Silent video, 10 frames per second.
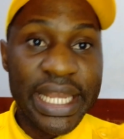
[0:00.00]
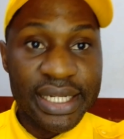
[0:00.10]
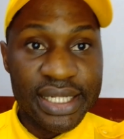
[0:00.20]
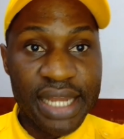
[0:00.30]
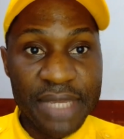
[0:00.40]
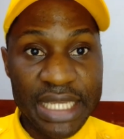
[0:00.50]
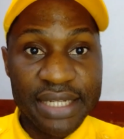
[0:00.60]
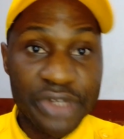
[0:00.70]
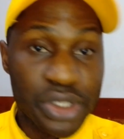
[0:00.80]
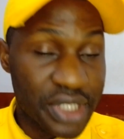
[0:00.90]
link them in
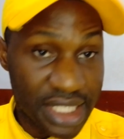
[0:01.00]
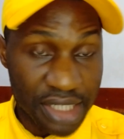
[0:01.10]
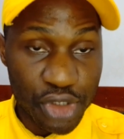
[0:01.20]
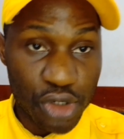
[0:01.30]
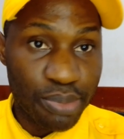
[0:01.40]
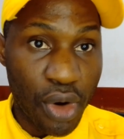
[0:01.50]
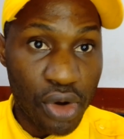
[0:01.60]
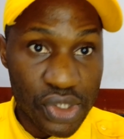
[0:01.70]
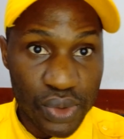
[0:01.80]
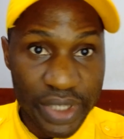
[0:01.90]
the video description
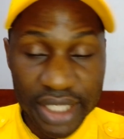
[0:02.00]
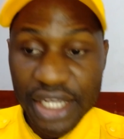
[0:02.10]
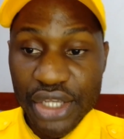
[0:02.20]
box so that